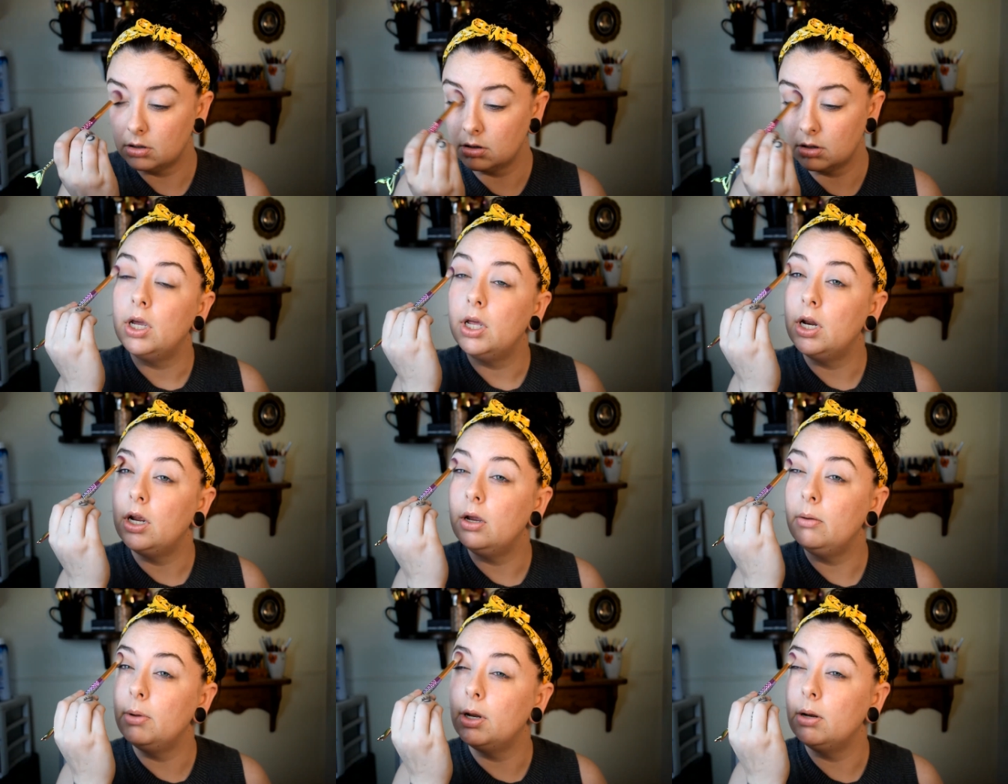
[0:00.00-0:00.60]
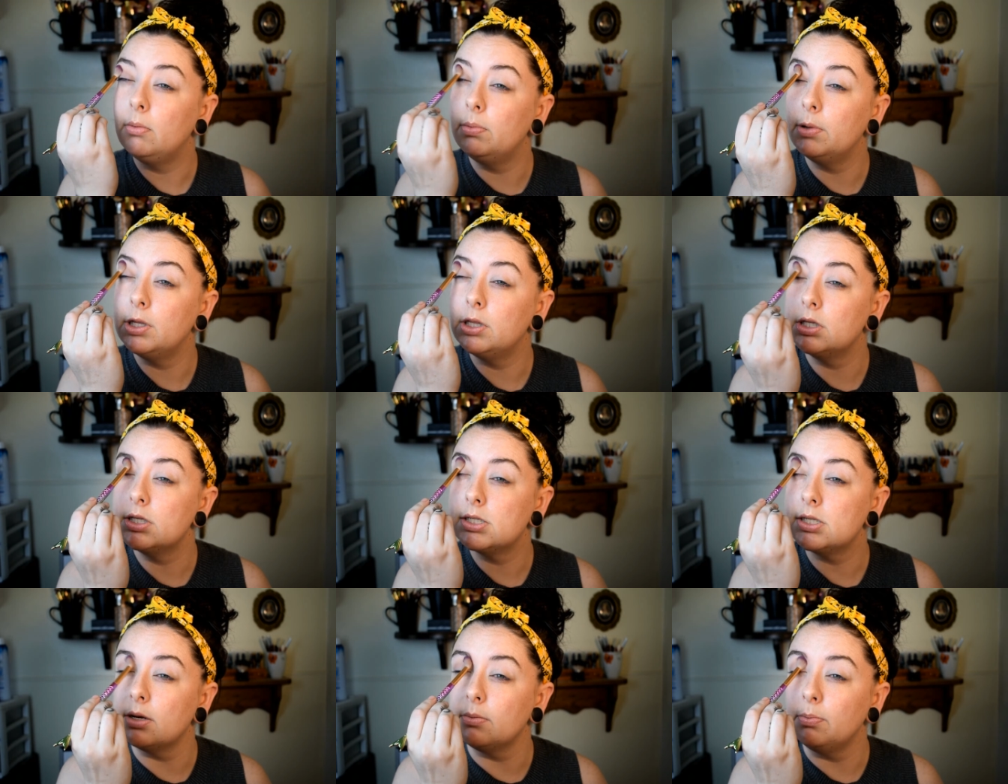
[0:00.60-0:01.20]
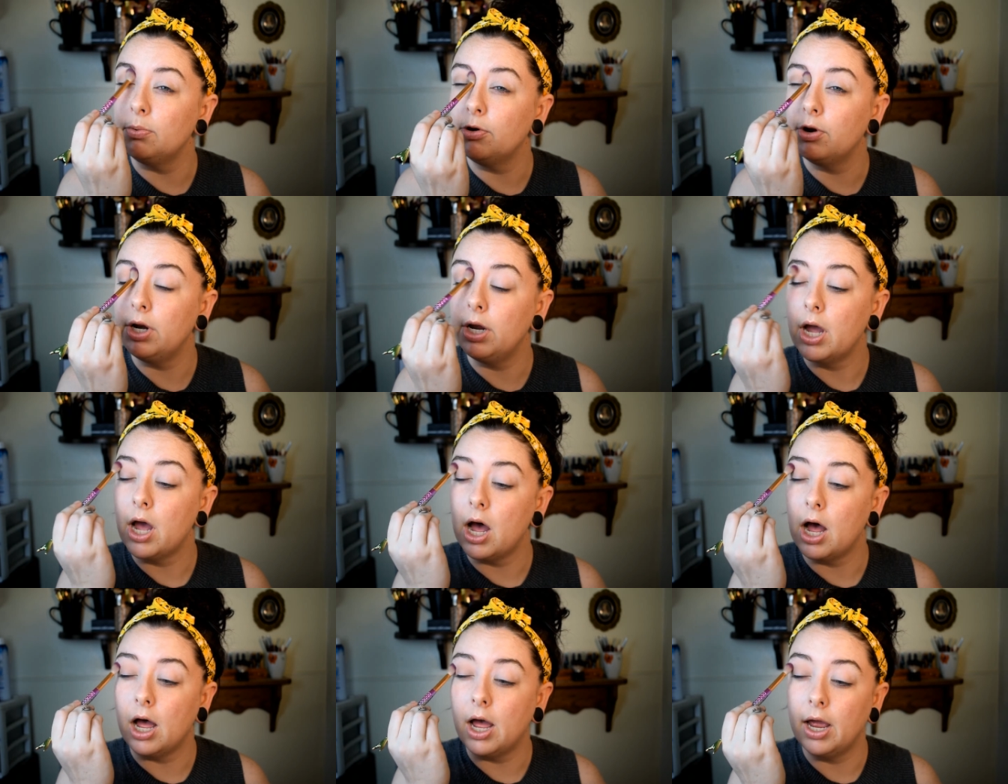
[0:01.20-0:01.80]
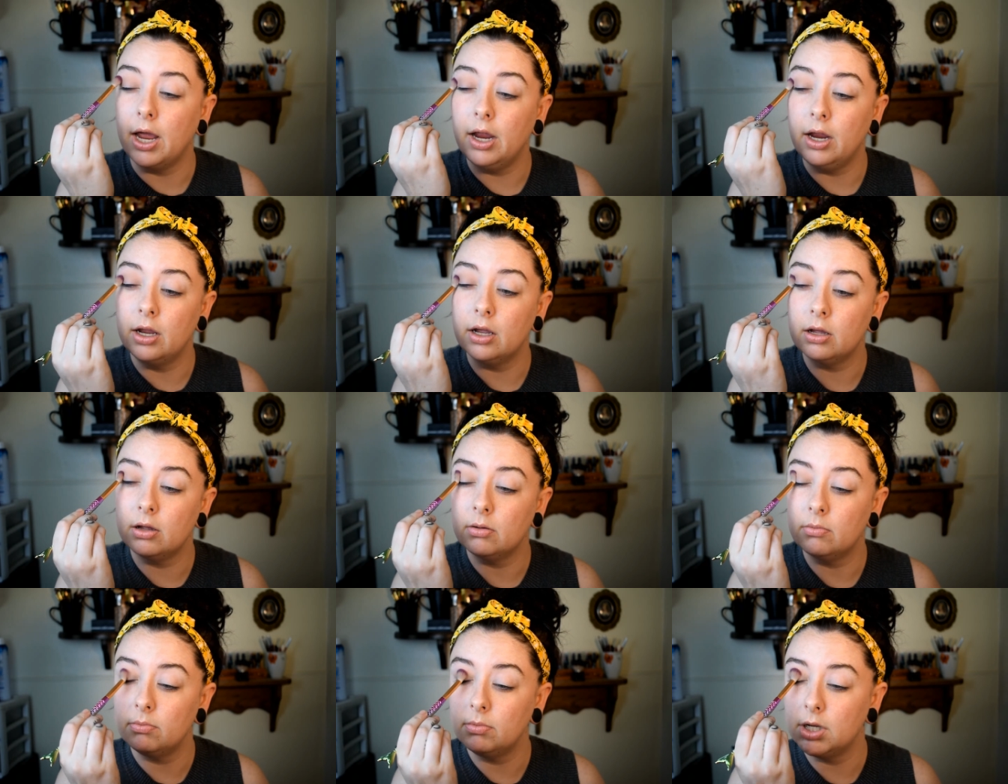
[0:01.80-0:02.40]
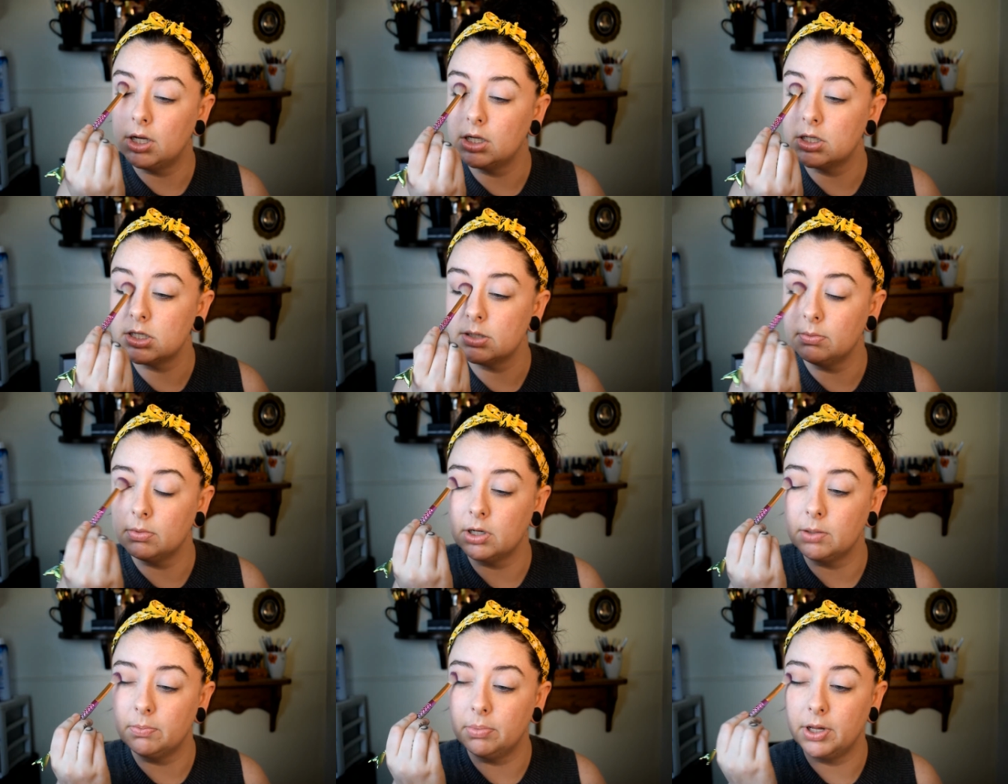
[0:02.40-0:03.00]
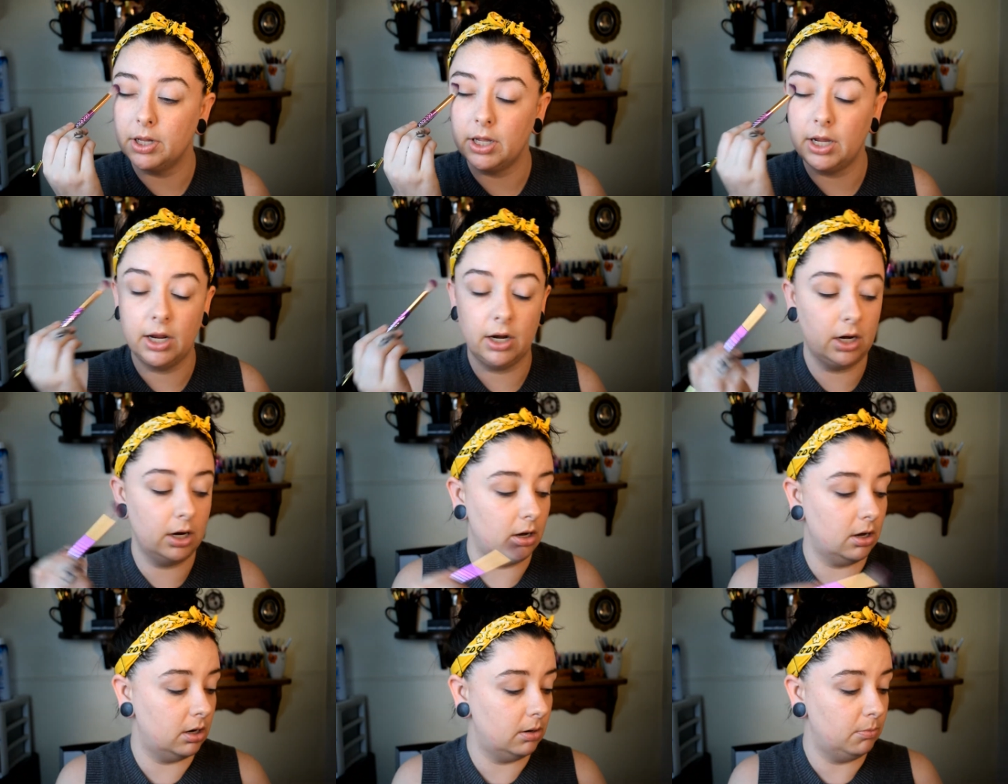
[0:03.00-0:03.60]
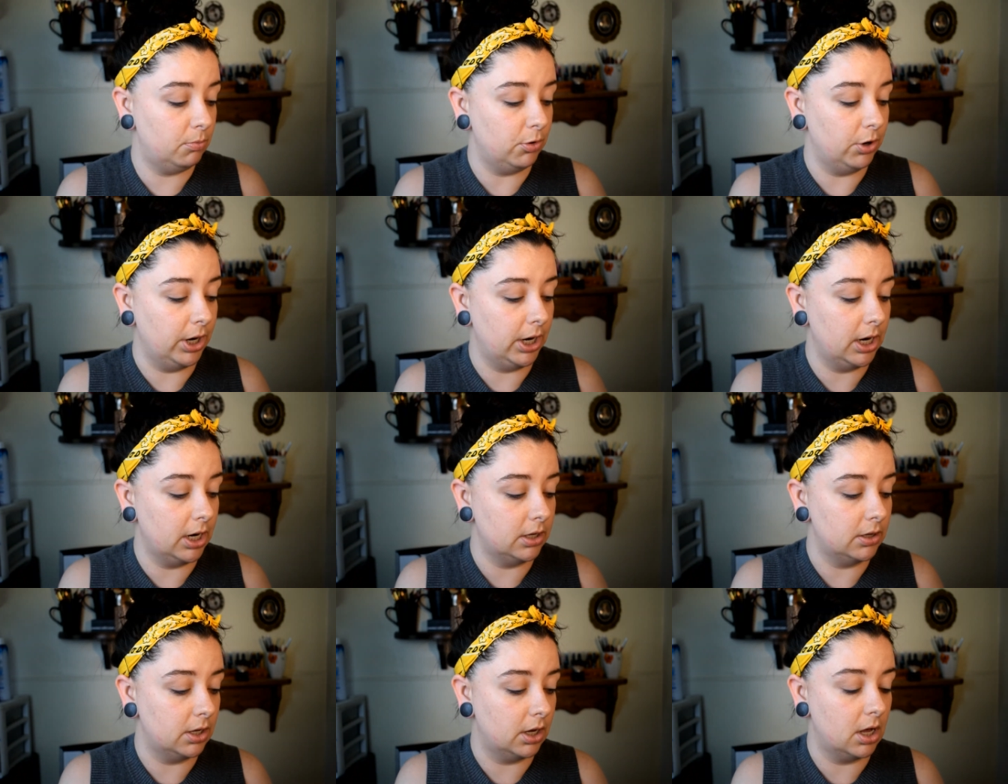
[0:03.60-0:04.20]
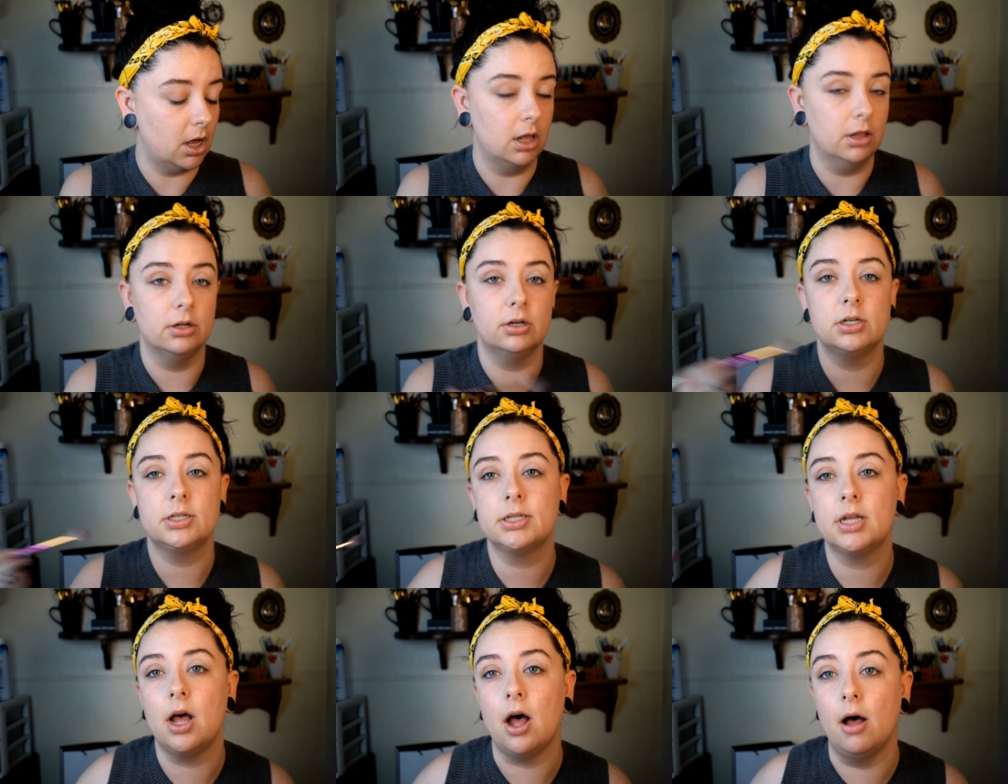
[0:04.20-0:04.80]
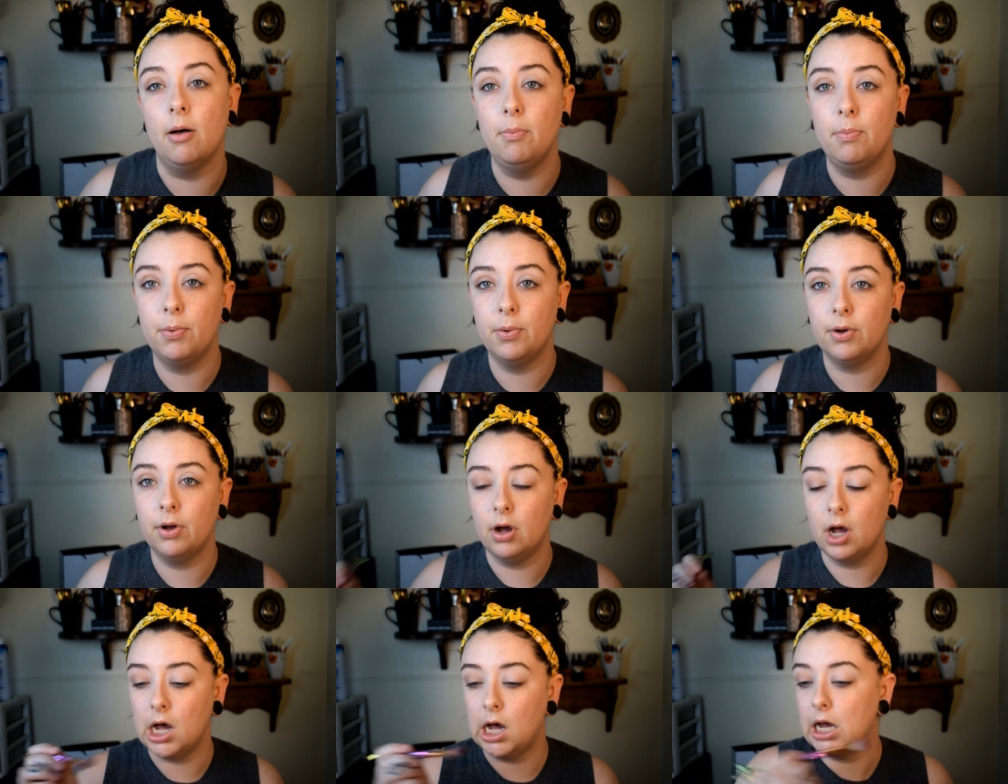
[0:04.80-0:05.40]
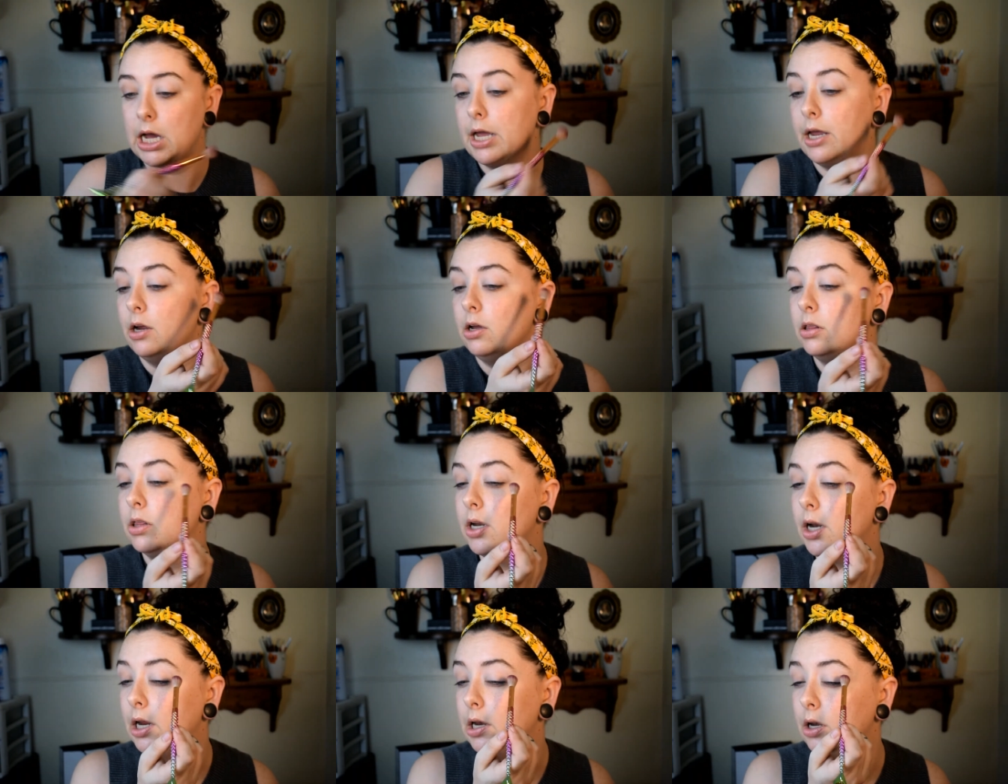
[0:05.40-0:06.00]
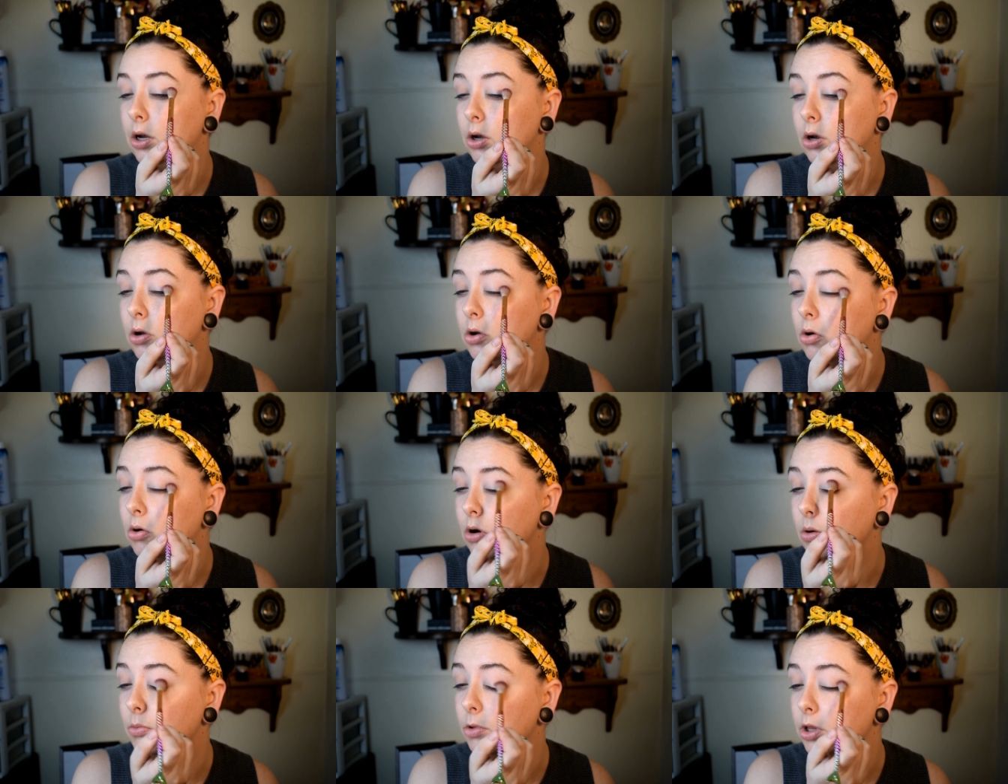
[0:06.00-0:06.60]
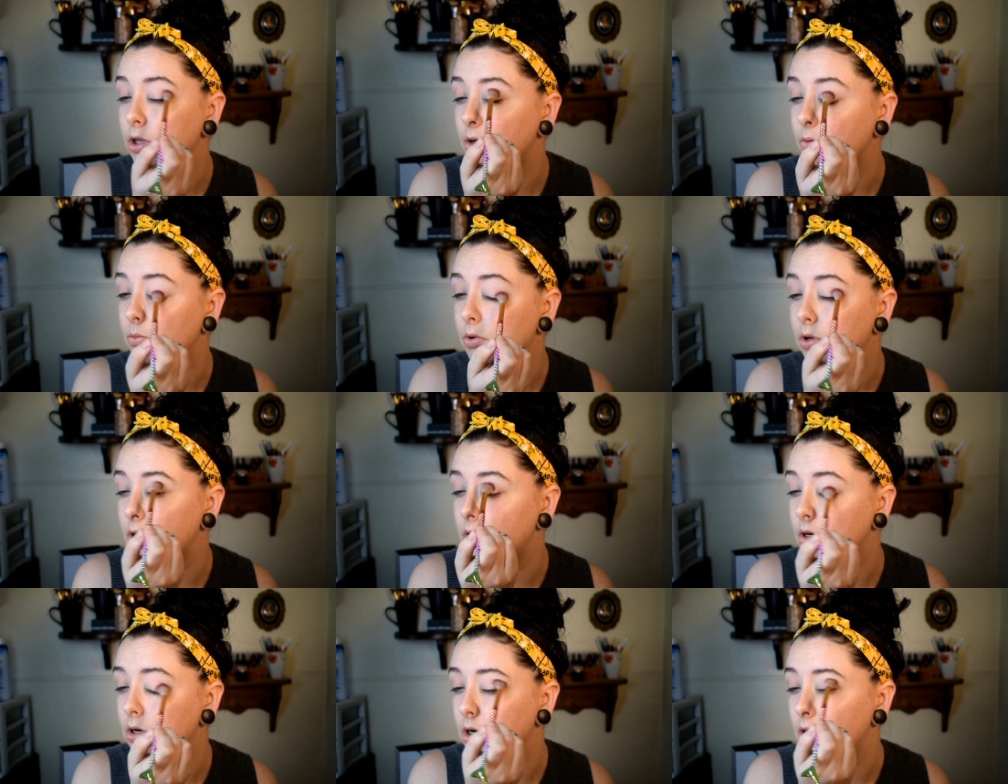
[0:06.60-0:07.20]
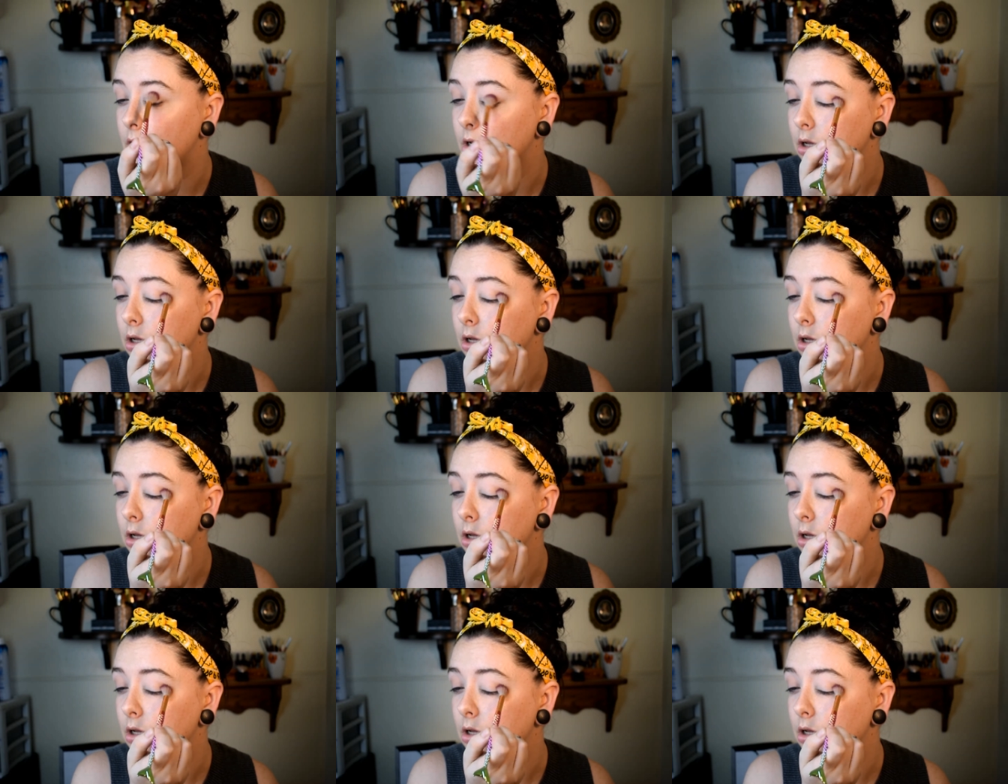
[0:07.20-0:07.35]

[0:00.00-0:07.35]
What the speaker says: And I am going to blend this up pretty high because I'm planning on bringing the colors up higher than I normally would.